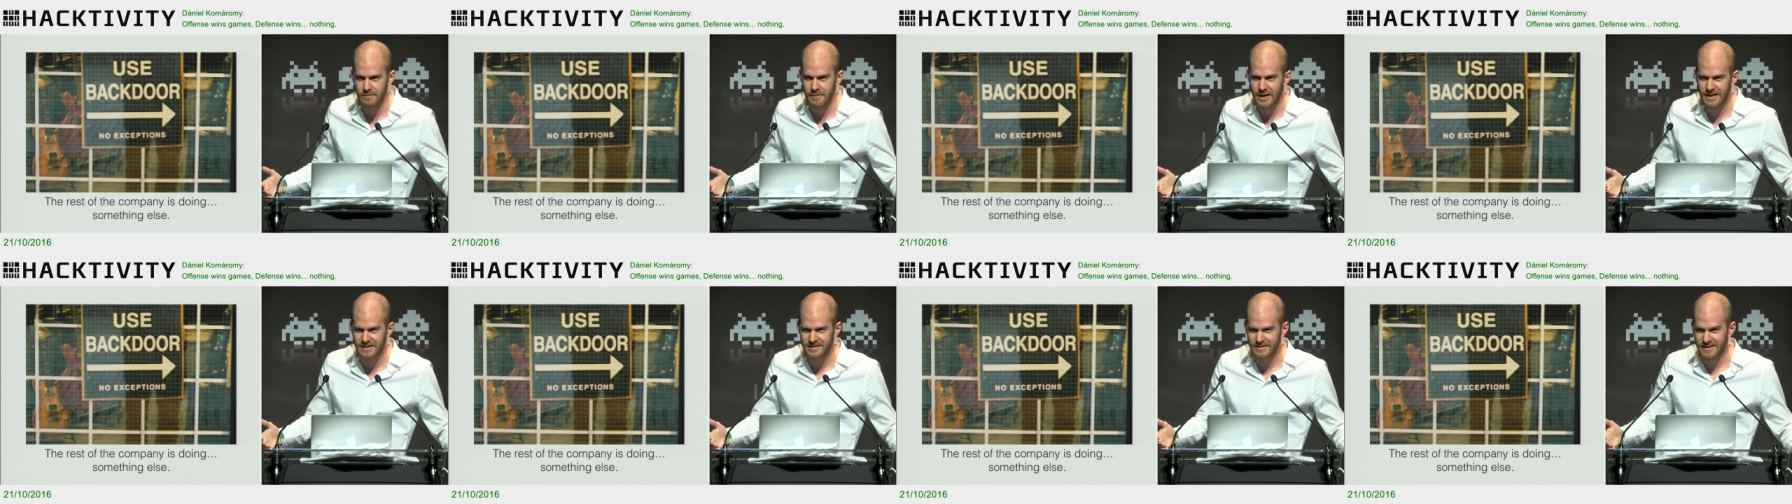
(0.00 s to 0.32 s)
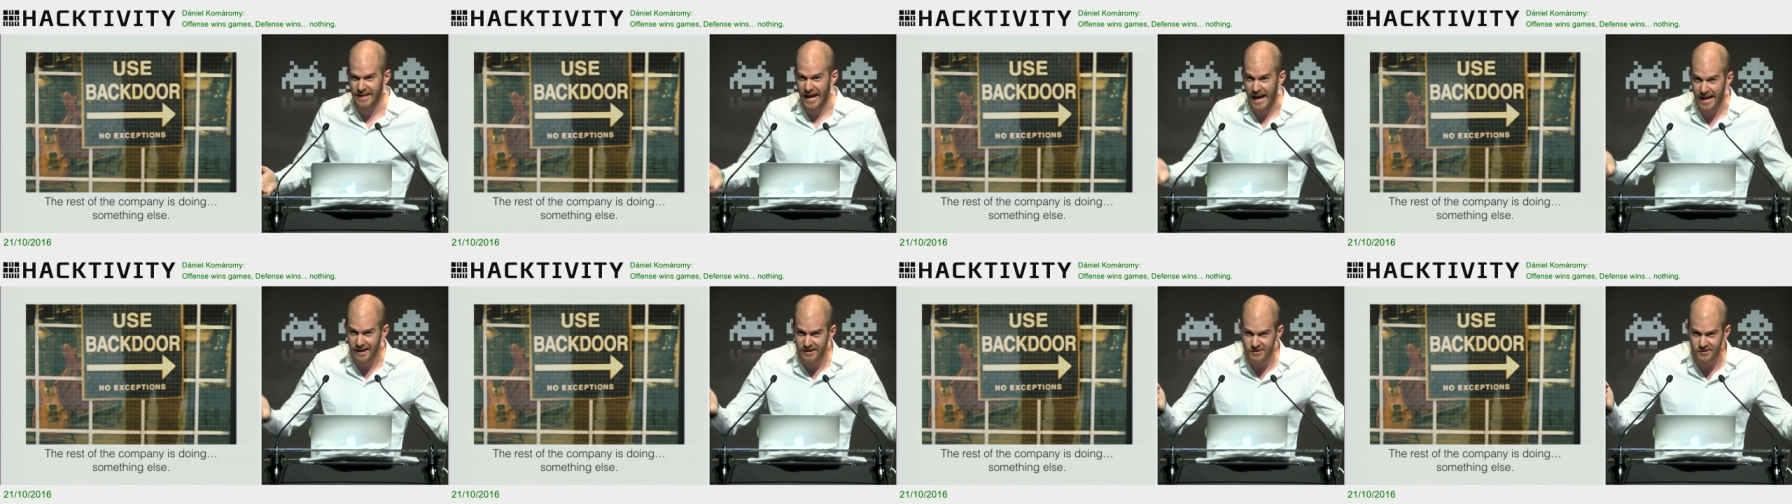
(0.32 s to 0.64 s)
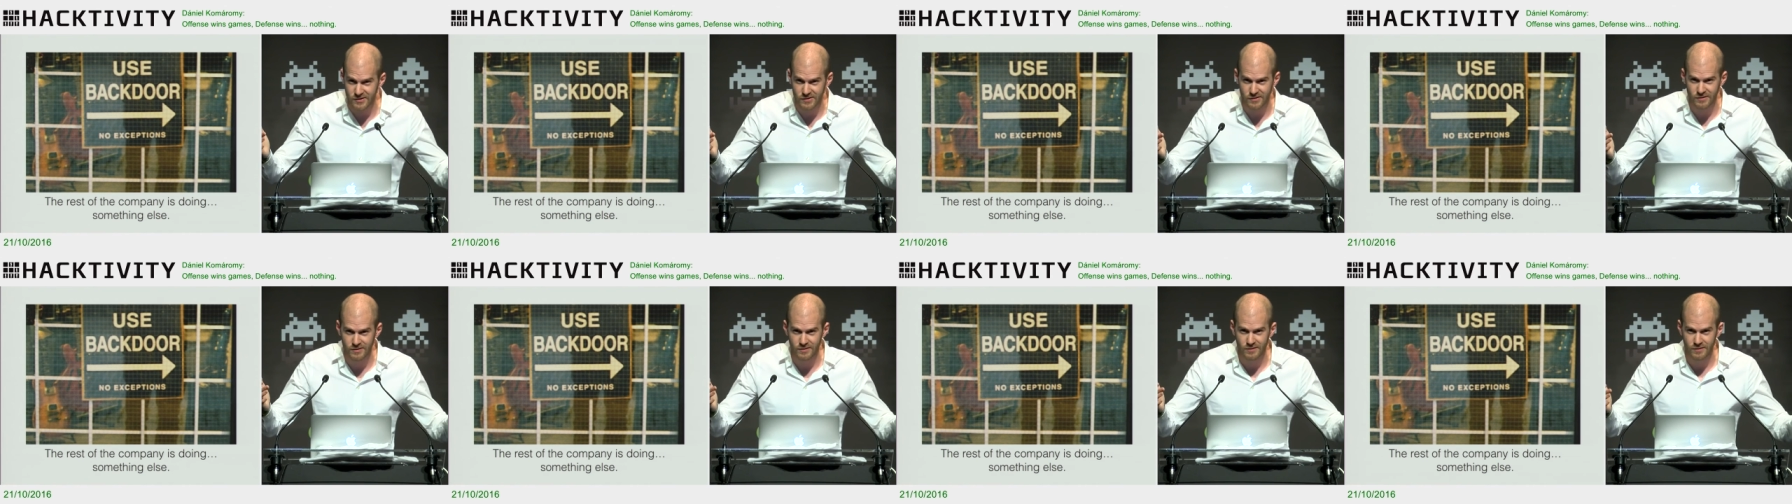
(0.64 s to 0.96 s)
makes
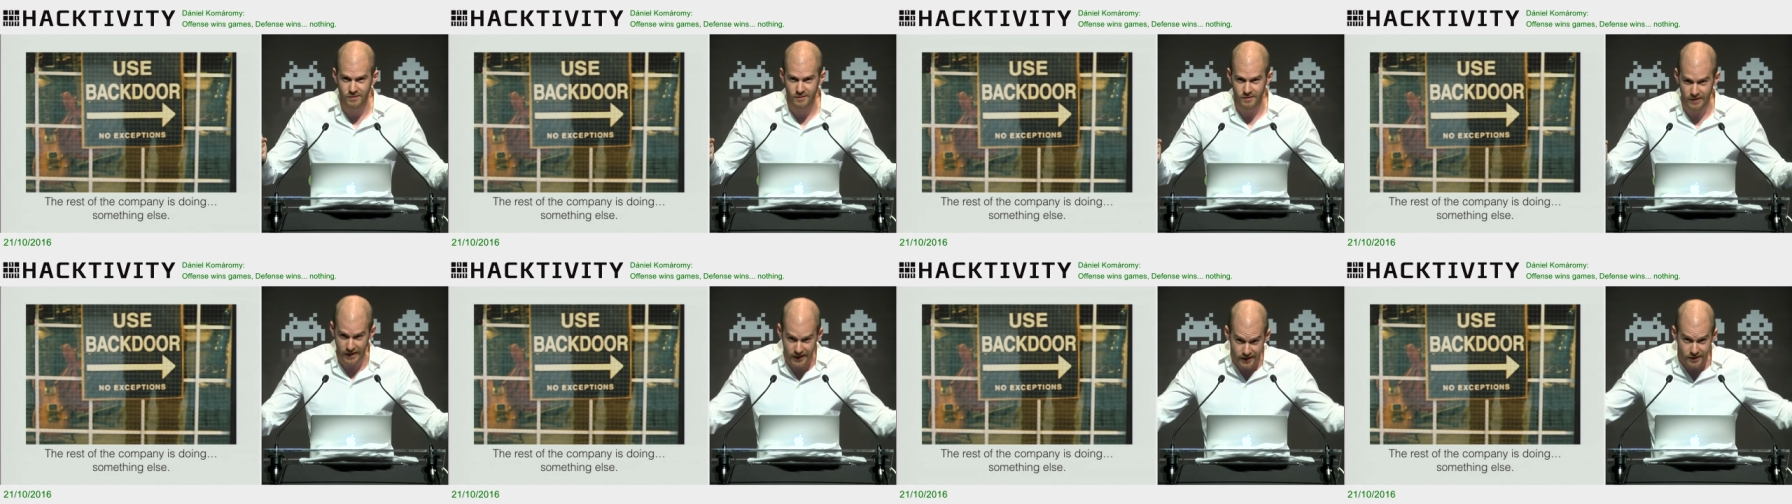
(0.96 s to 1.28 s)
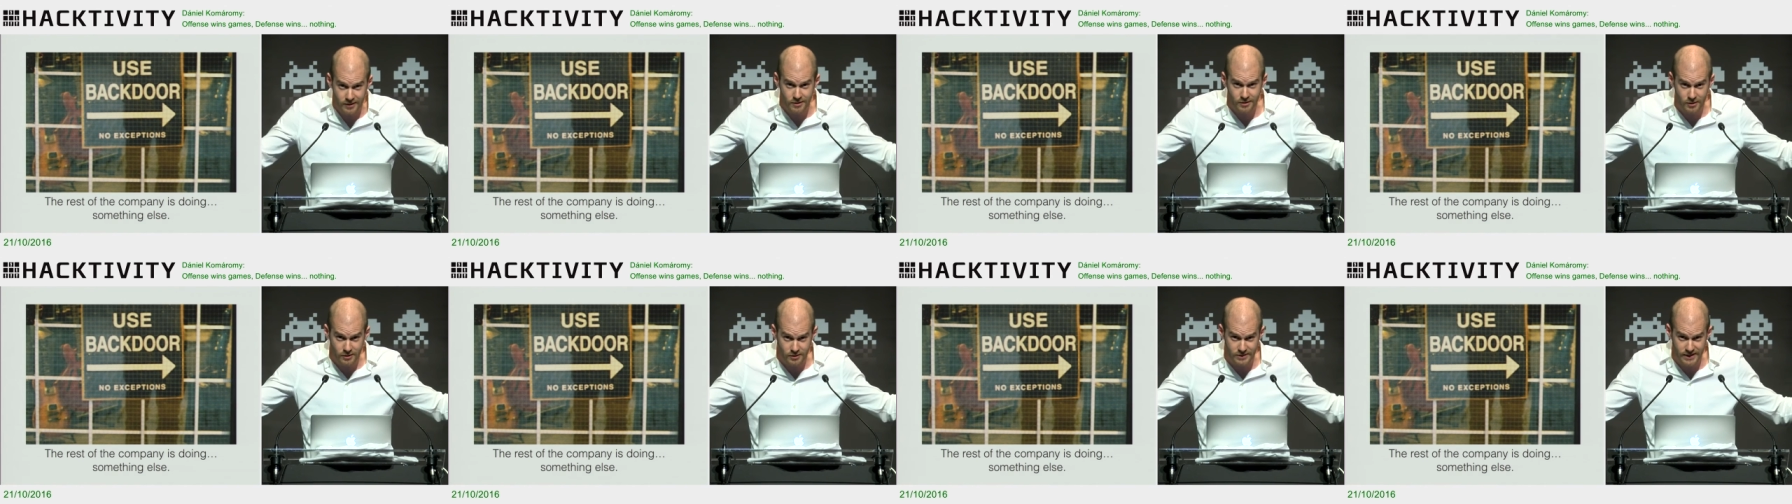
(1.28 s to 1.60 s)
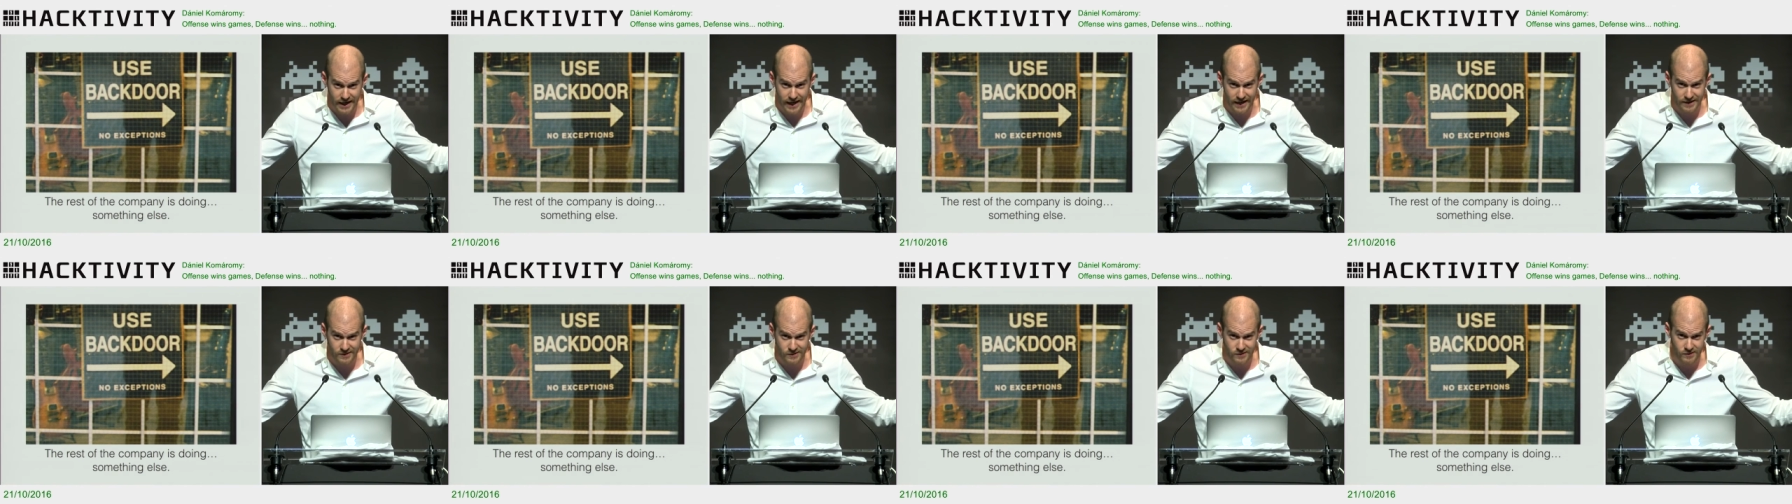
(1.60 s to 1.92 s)
tanks, like literal
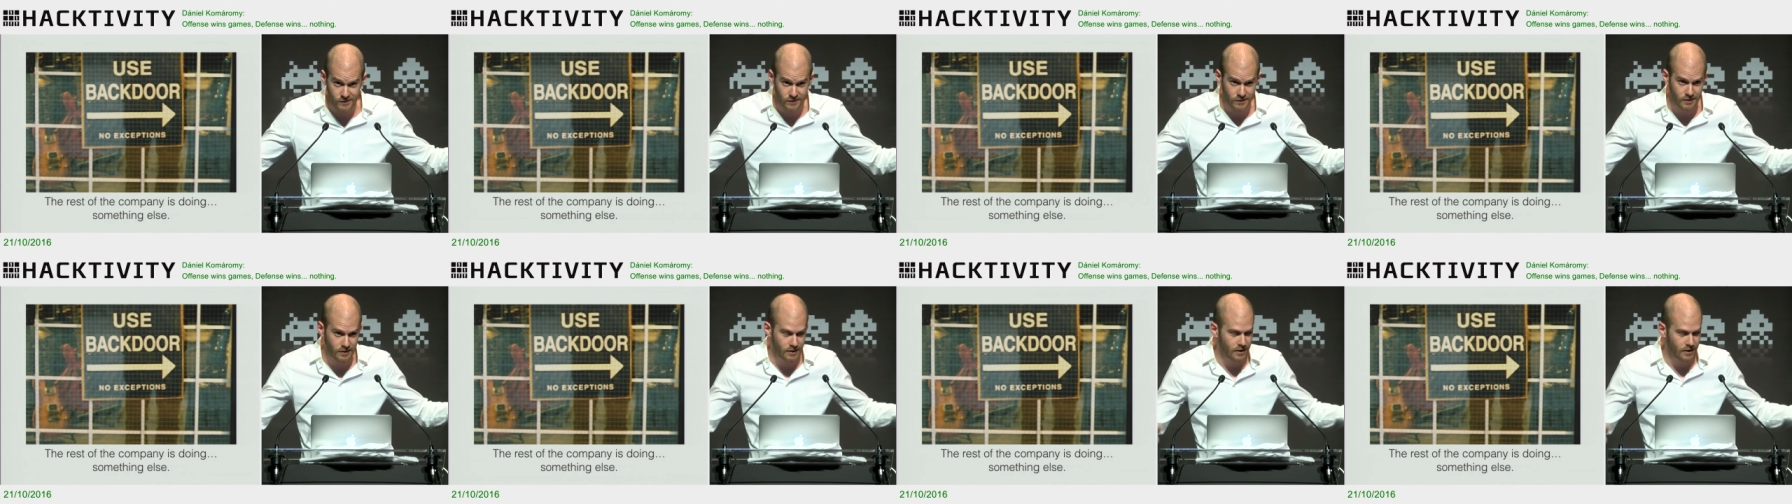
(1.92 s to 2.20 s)
tanks?